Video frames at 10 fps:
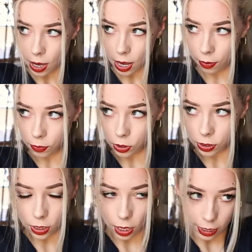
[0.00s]
And I'm
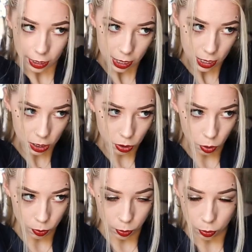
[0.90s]
just tying it in a
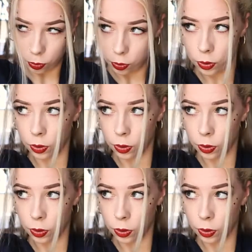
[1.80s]
normal